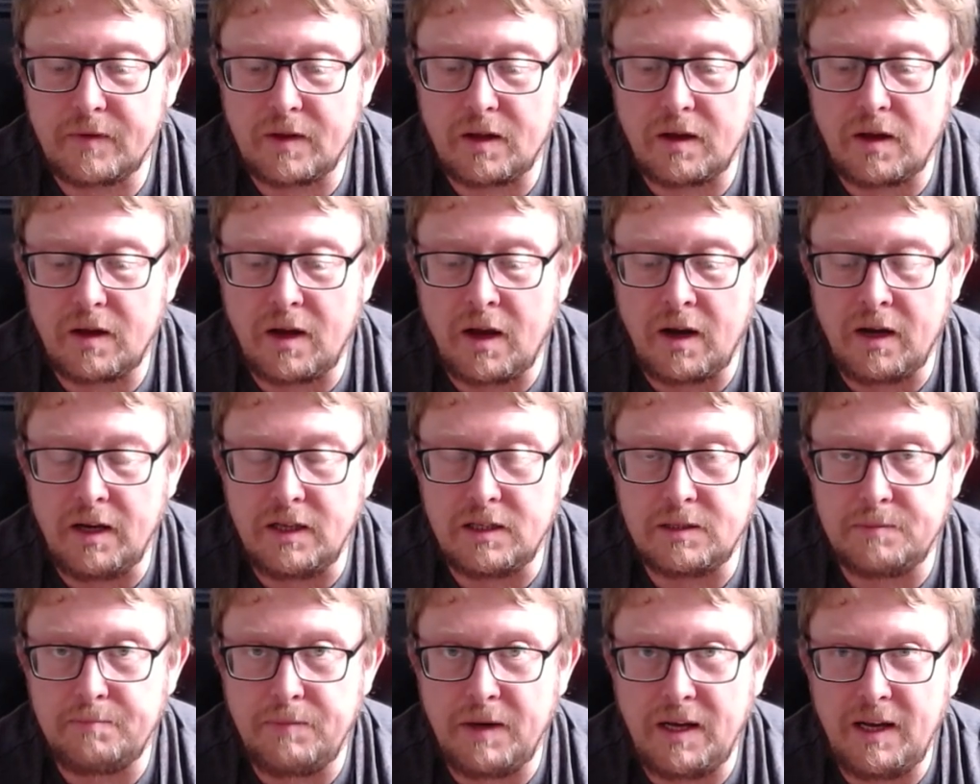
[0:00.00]

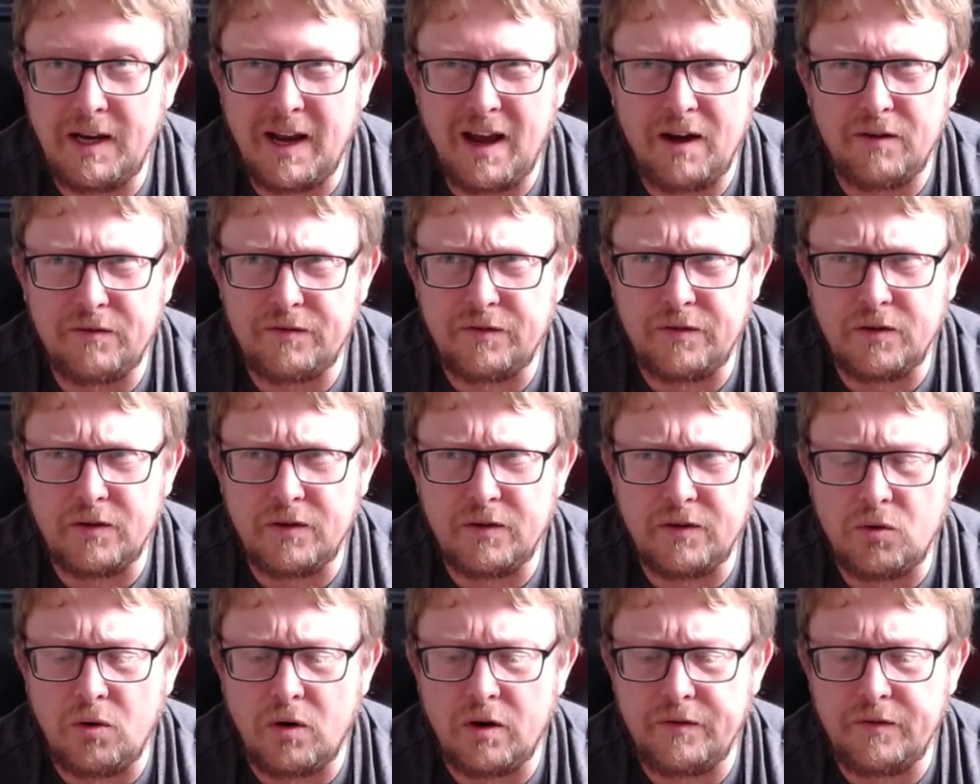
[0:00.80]
it's been out for
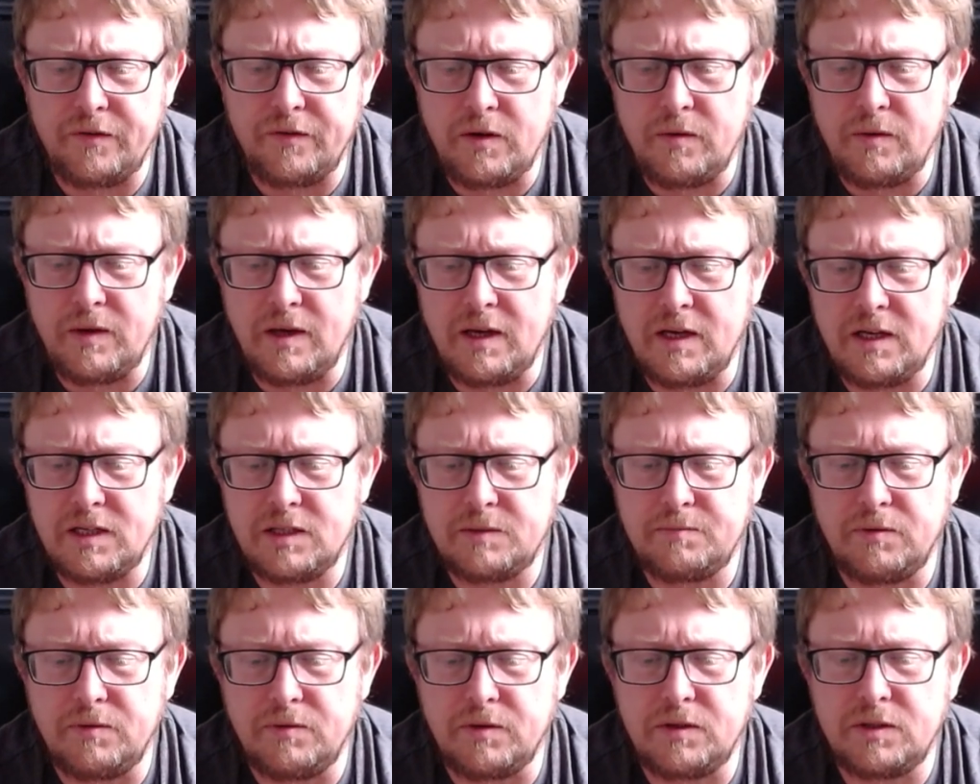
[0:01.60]
quite a few
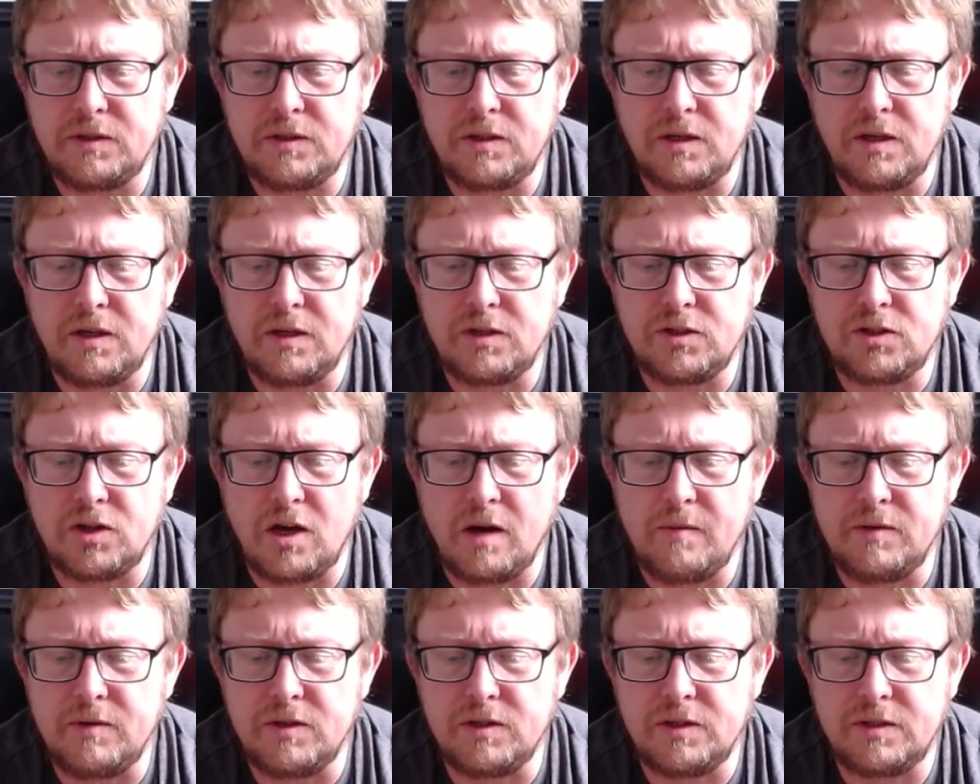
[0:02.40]
years, but
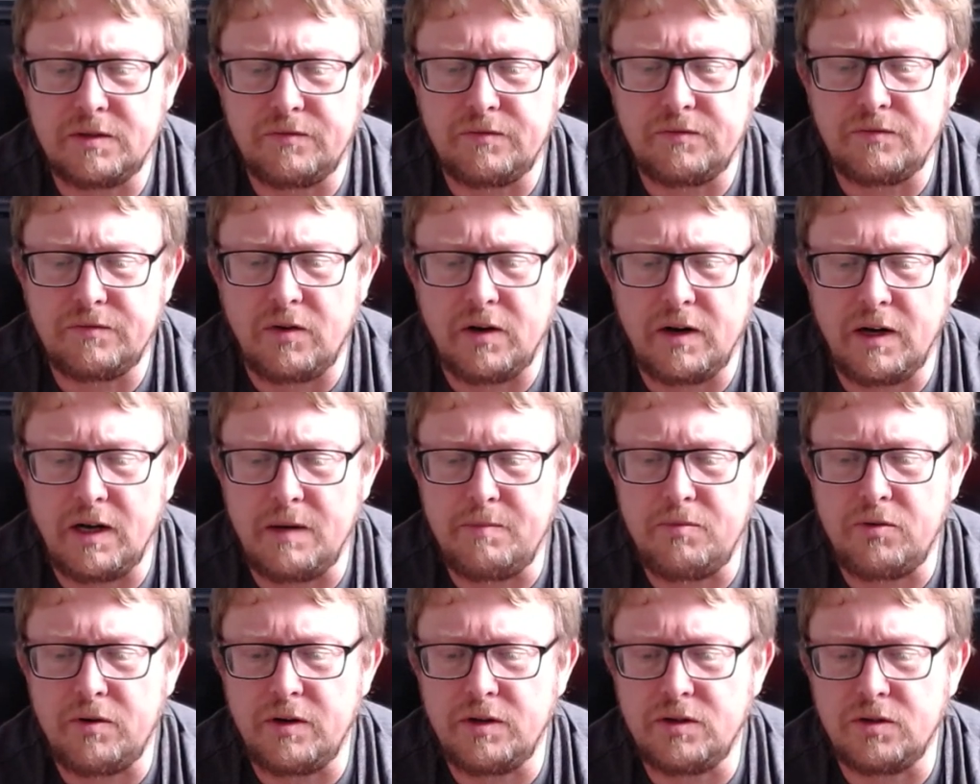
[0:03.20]
Simon's finally
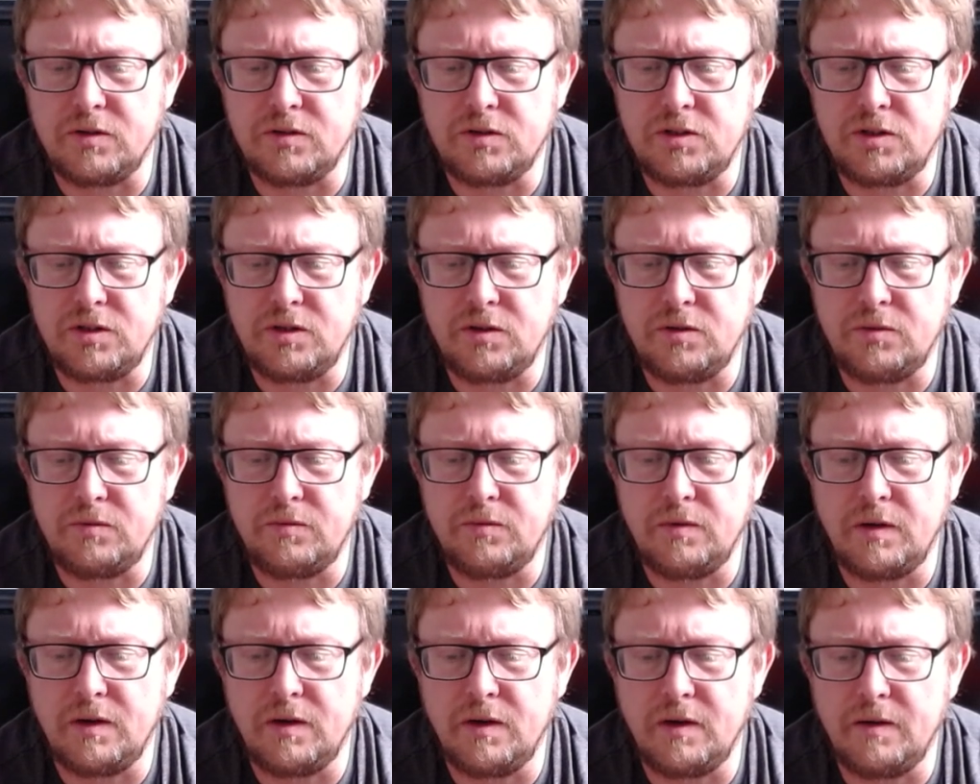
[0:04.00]
put it
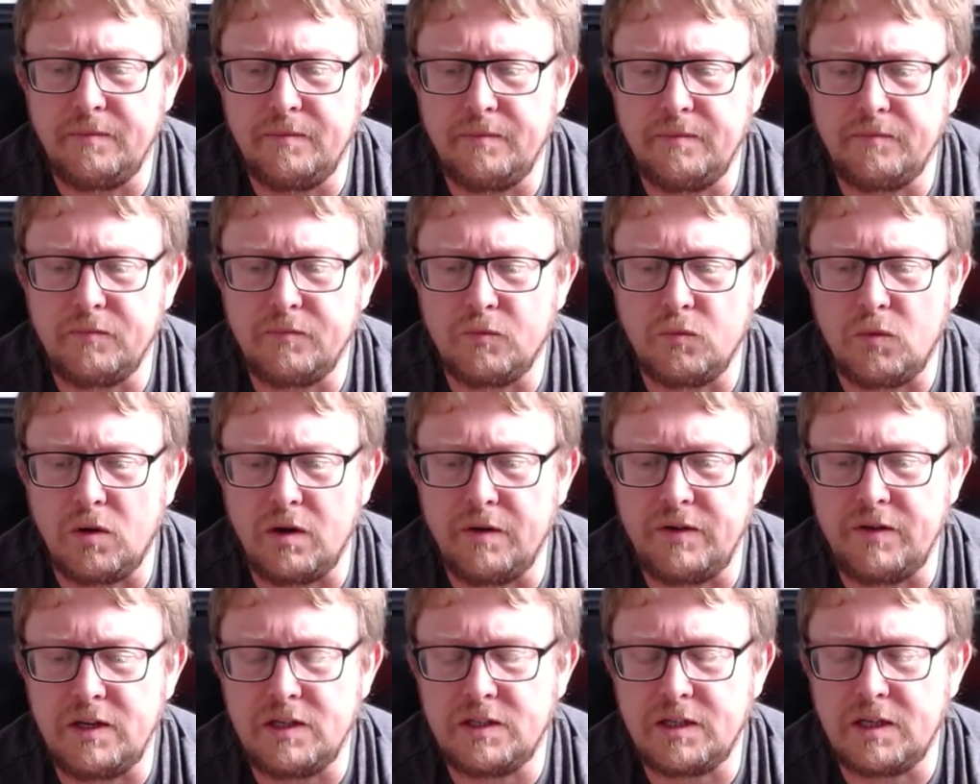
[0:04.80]
onto one
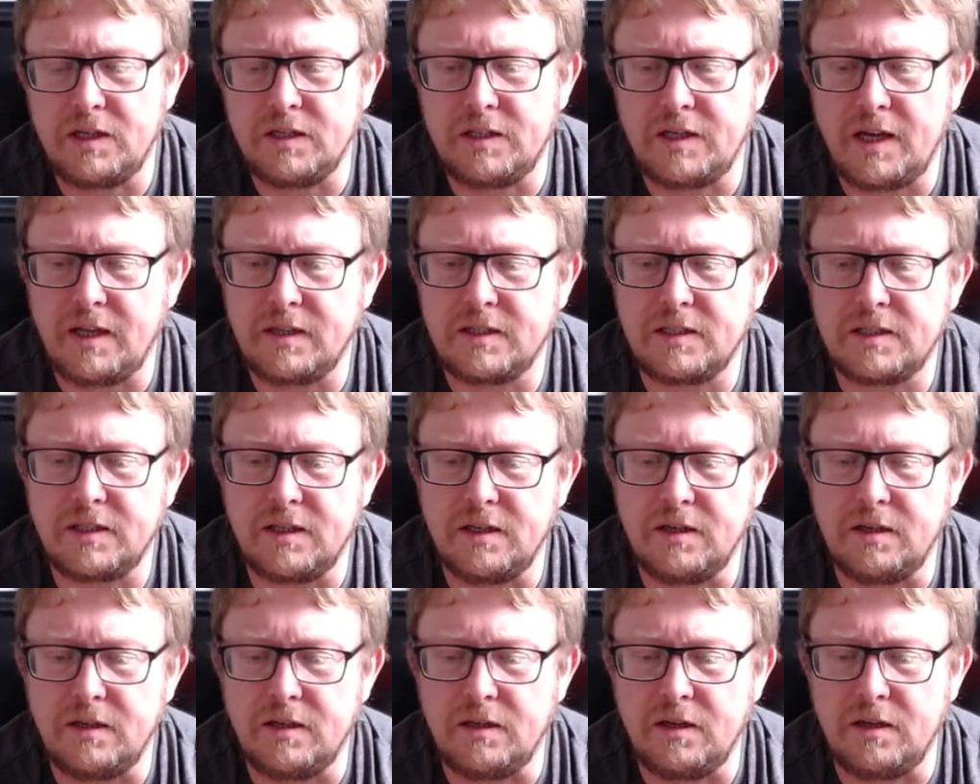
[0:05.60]
of his cassettes,
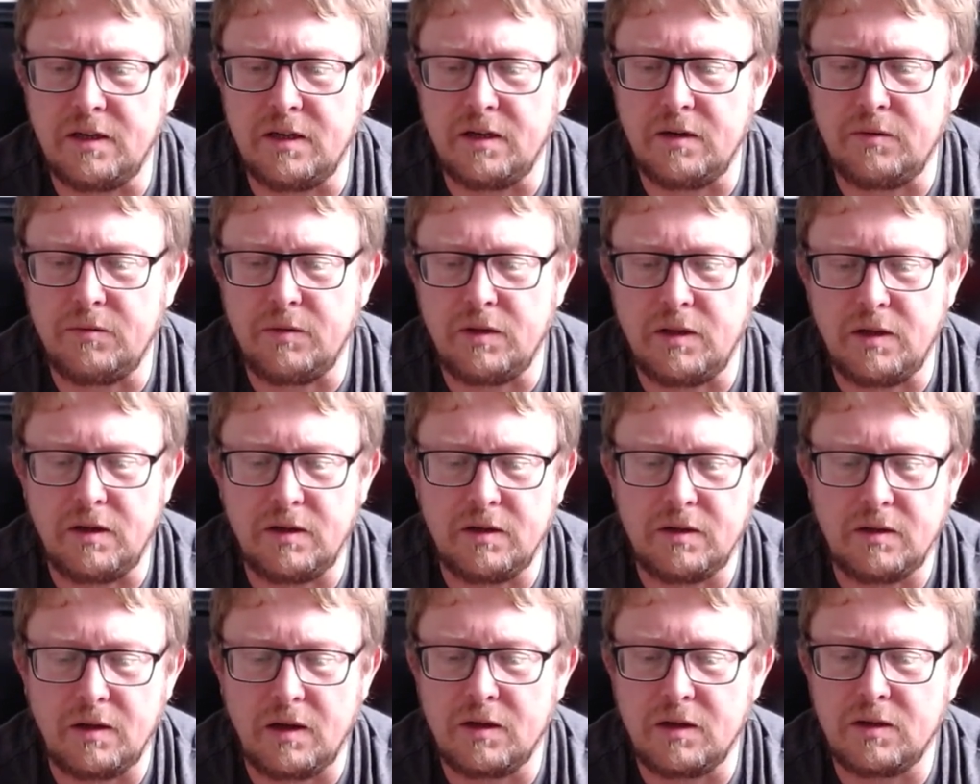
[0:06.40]
and with a
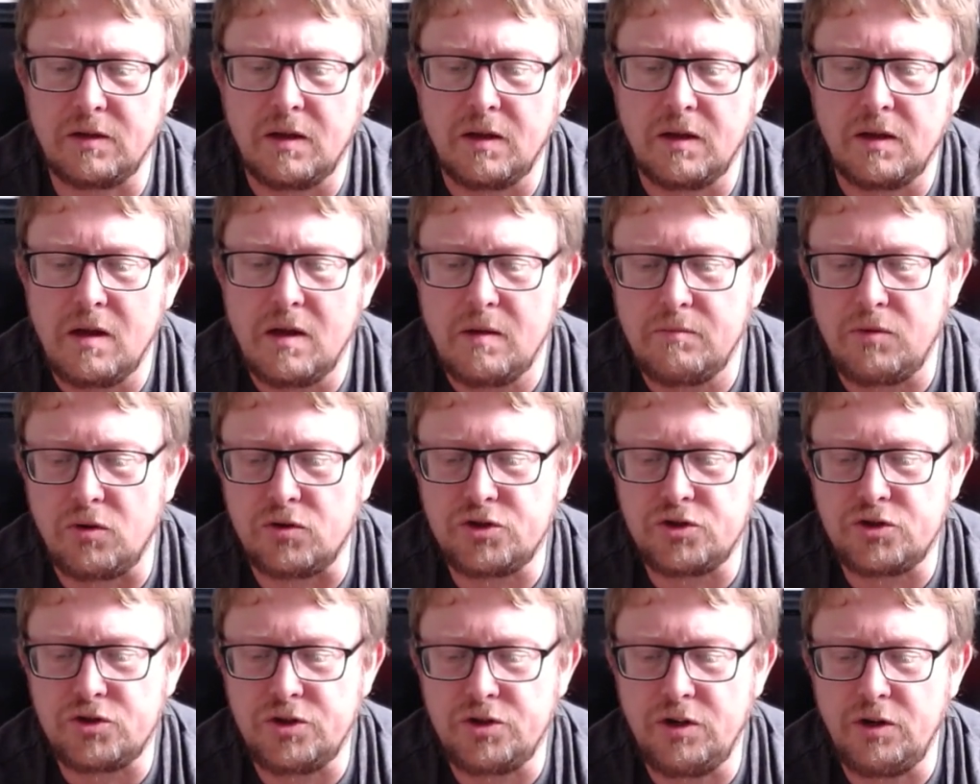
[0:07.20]

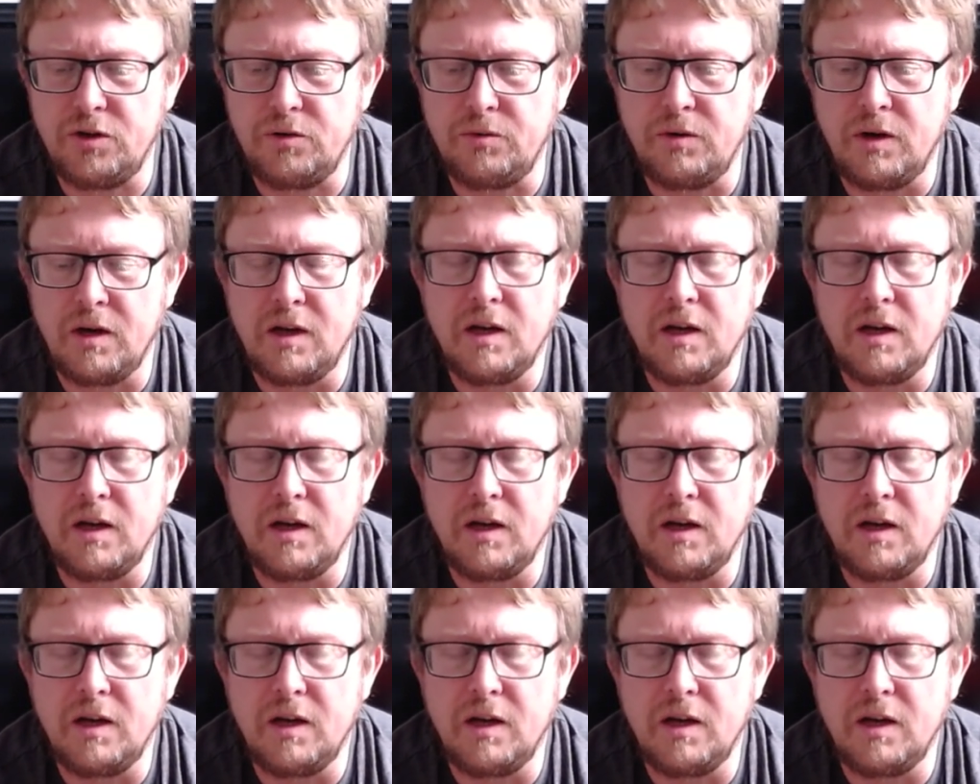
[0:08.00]
posh new